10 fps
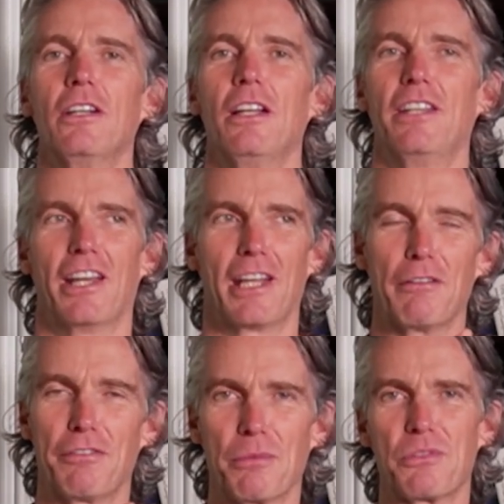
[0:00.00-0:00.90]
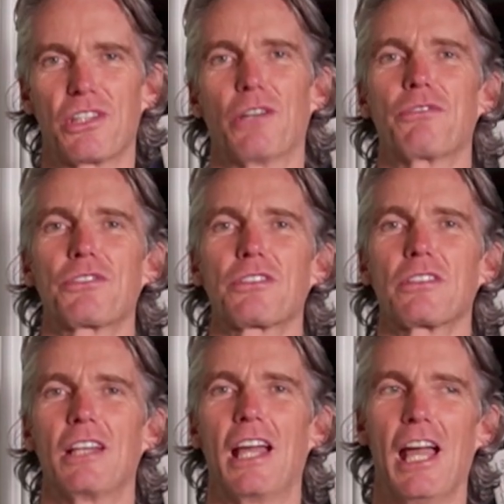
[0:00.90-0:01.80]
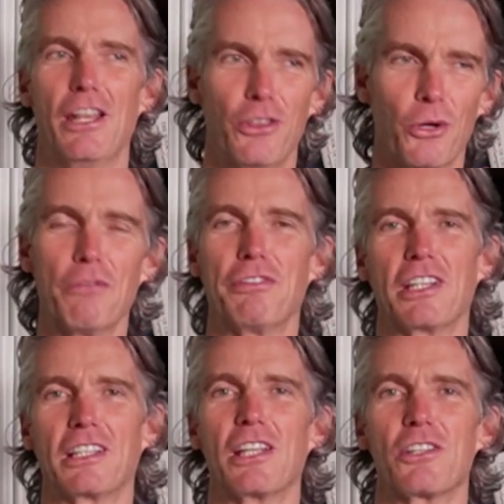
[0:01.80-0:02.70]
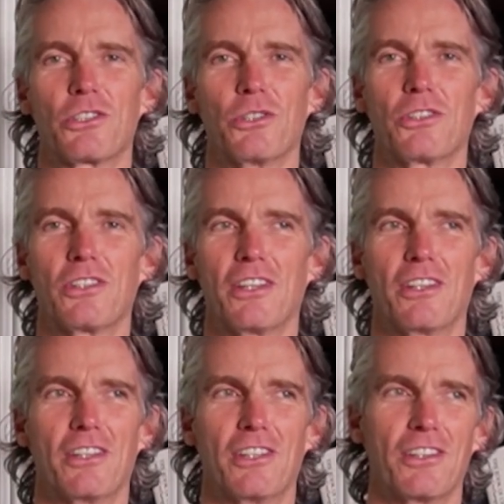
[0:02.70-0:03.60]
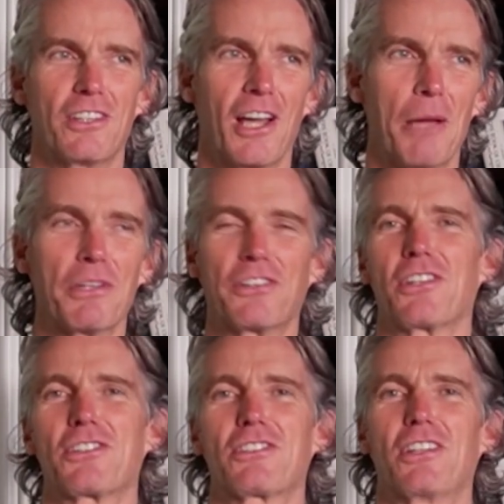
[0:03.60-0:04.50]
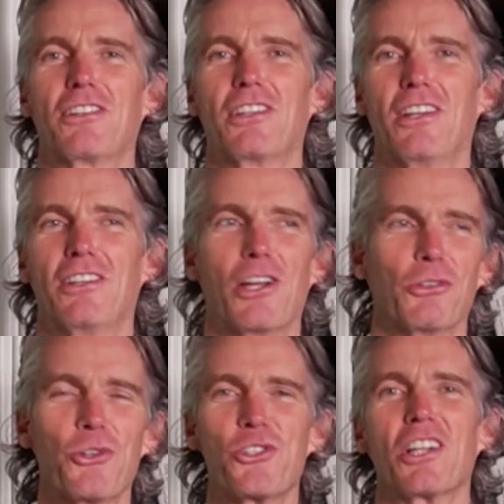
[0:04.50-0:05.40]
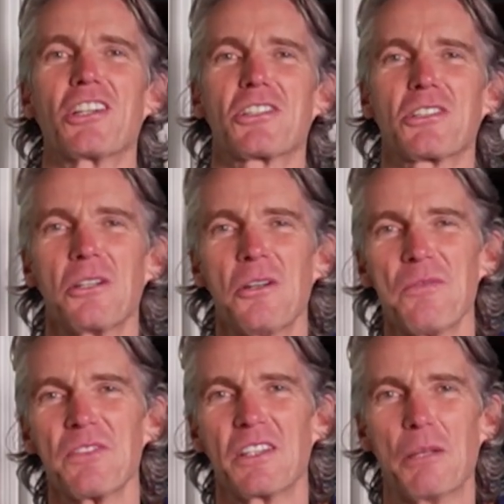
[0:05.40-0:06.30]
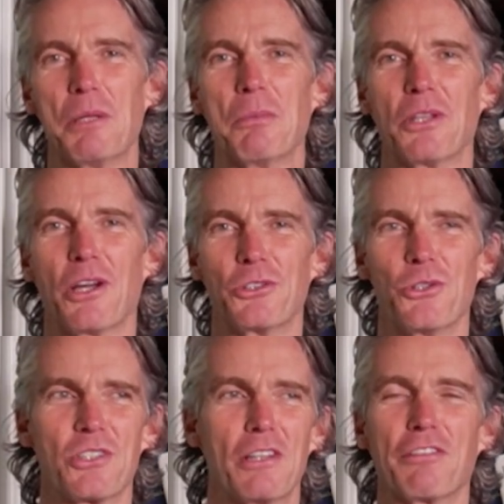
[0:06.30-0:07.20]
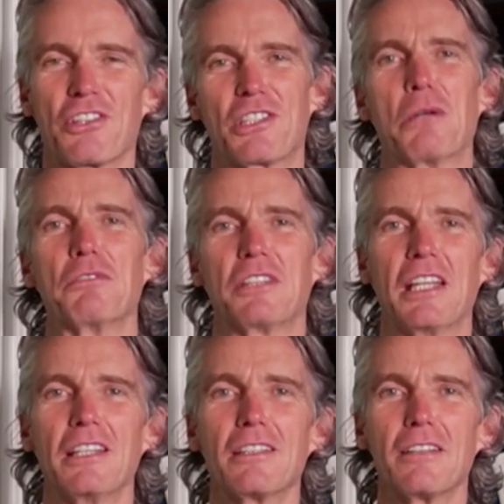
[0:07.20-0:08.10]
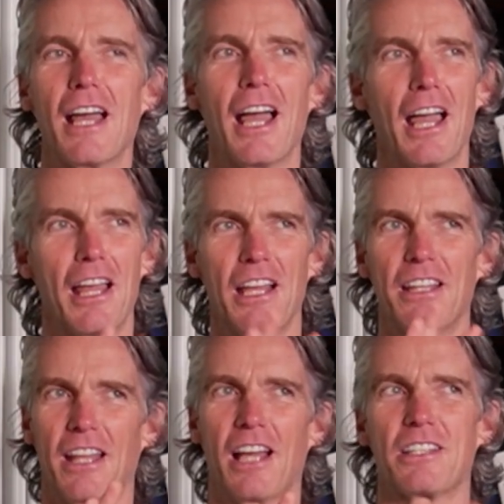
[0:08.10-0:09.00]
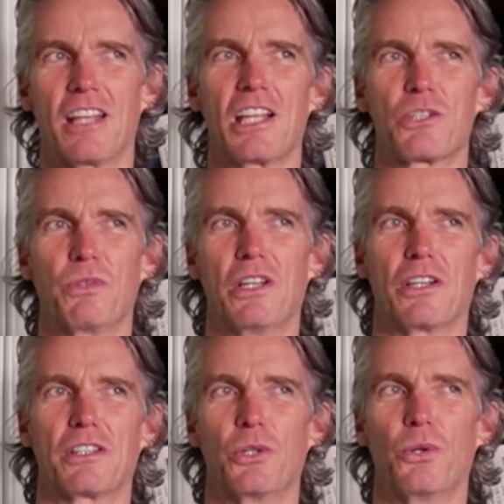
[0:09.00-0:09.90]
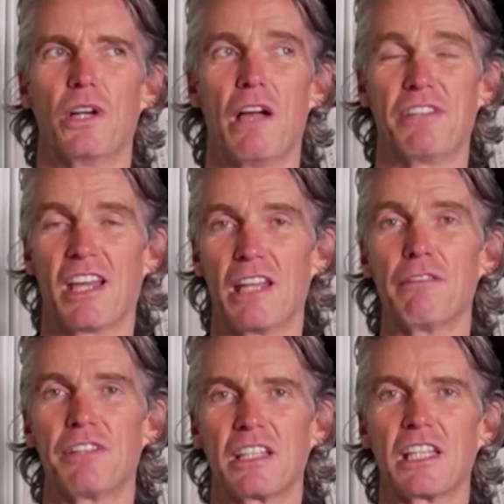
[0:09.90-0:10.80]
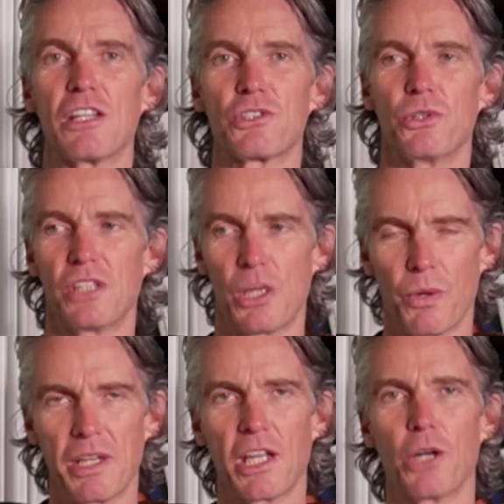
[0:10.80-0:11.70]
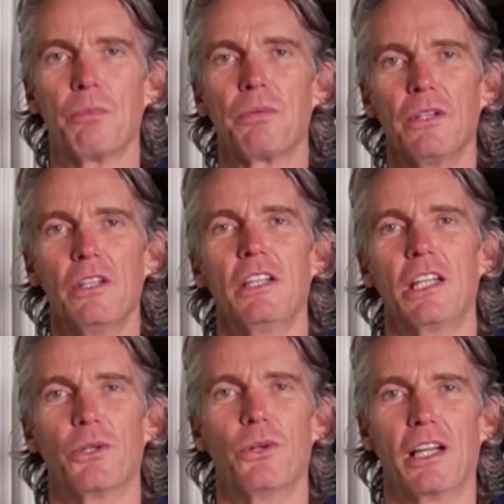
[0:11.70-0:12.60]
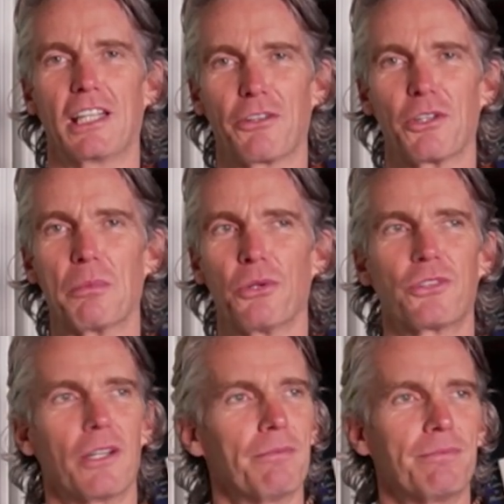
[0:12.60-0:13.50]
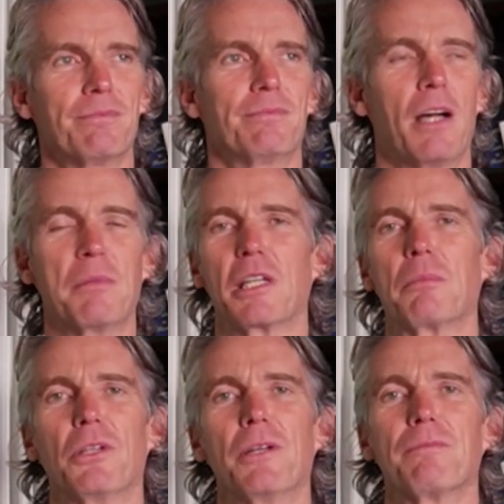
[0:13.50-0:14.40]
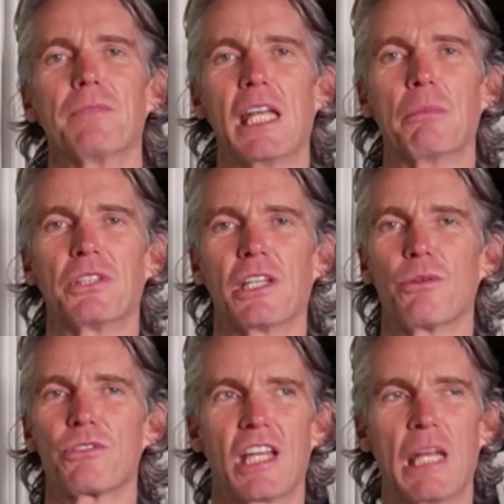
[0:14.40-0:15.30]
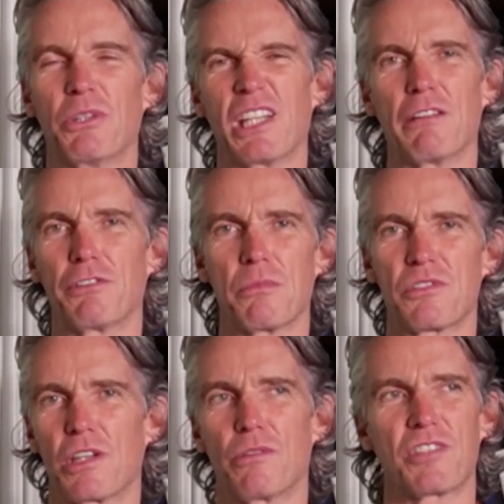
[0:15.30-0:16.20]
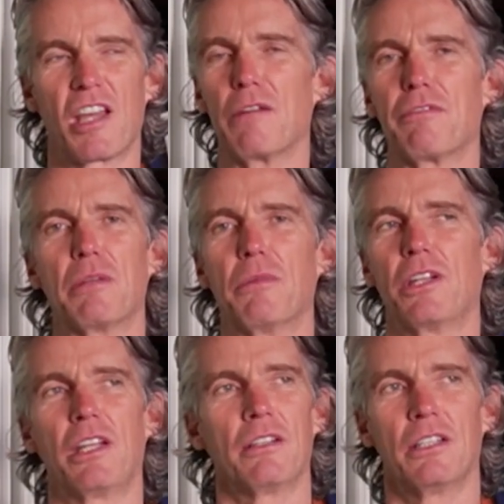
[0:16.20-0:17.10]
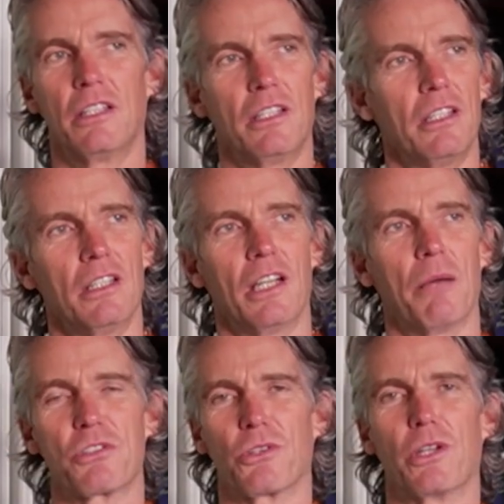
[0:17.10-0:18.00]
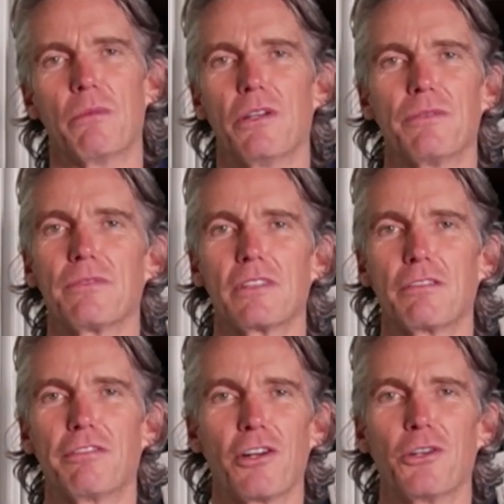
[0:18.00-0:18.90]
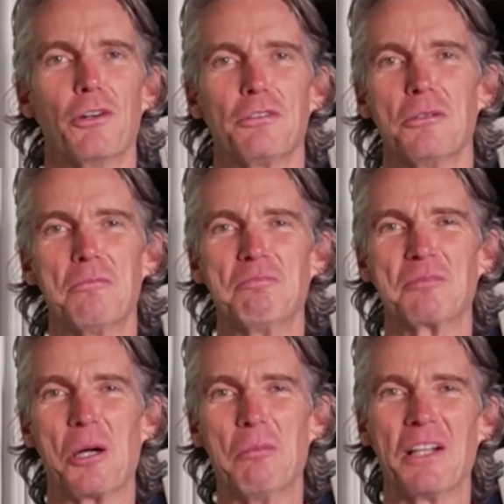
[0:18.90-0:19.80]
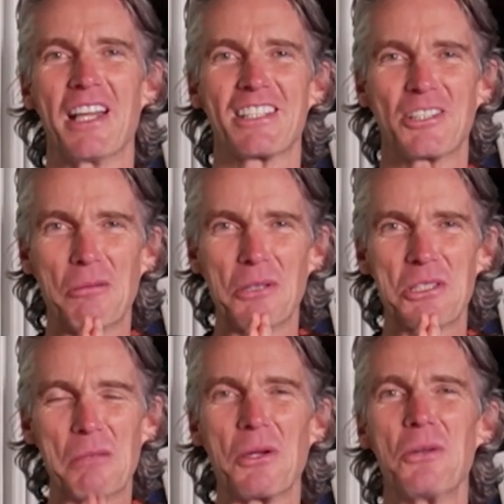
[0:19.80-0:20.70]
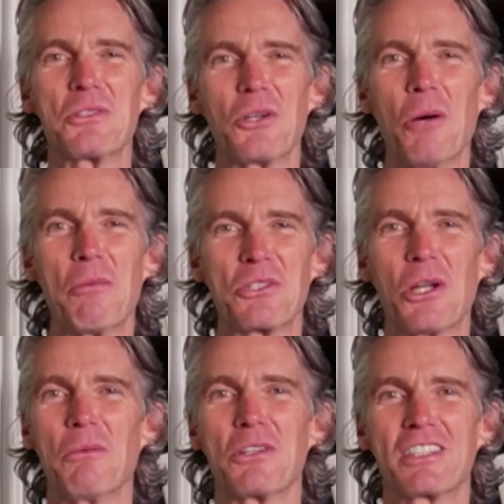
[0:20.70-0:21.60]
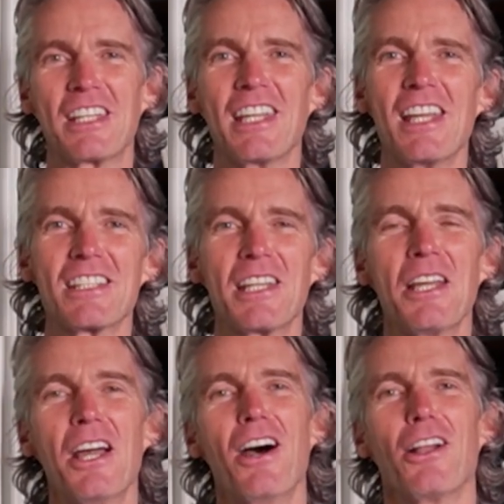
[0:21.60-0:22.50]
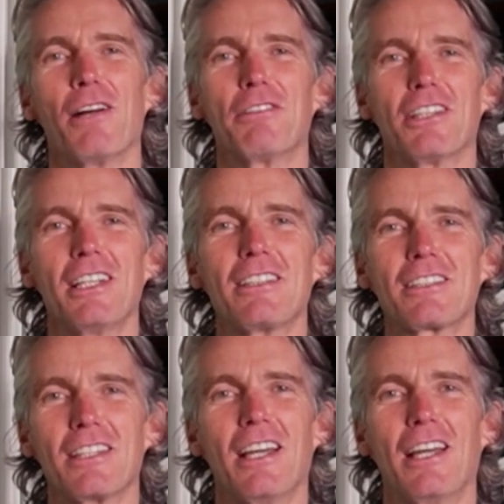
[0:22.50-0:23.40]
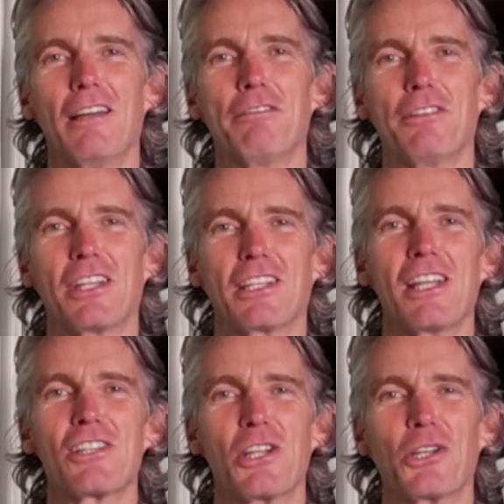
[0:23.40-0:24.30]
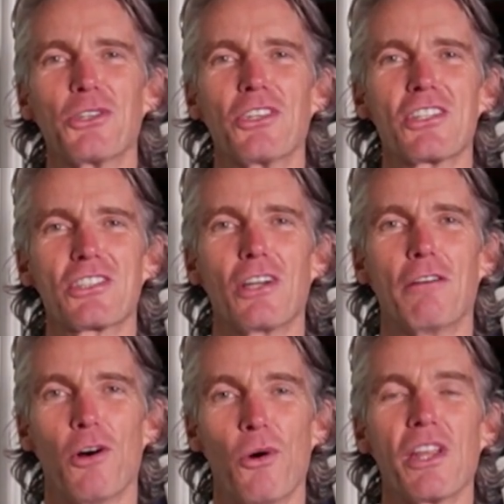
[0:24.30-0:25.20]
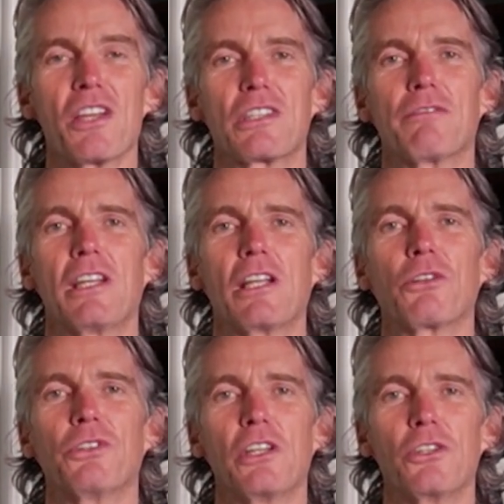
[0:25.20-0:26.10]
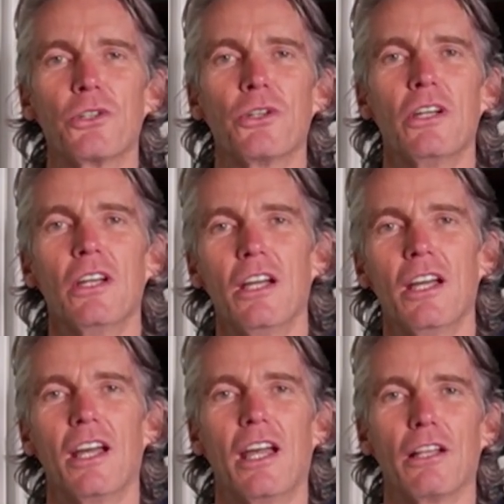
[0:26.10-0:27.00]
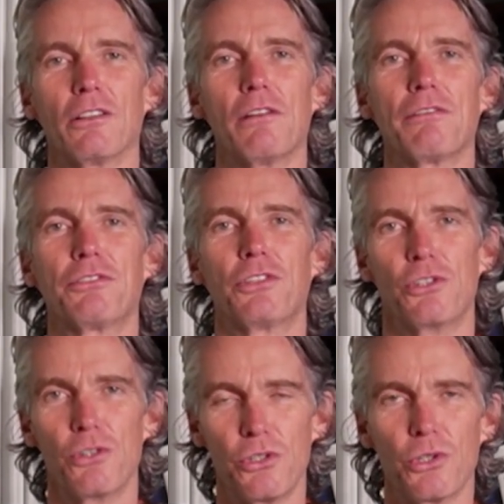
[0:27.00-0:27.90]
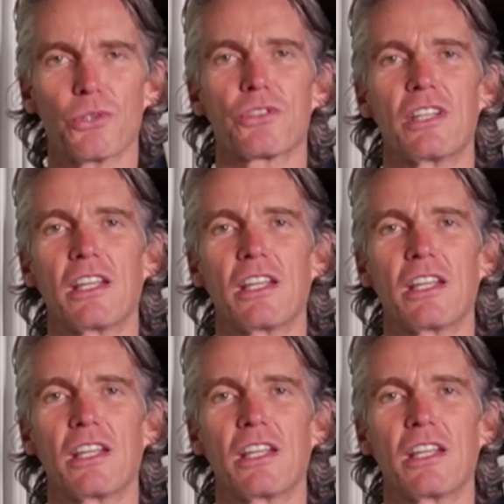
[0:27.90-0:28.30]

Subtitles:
that are in it for themselves and not for the greatest good. The hypnotists, the illusionists, the people that are using it for self-gain. That's where, if you're in it for the greatest good and you want to help, and get on about it, I'm here to play. Anybody else, anybody in it for themselves, in it for the money, I'm sorry, man. Fuck off. God bless the bounce. Onwards and upwards. Take it easy. Love and light for the grace and the goodness of all that is divine, including you. Love to you and yours. Take it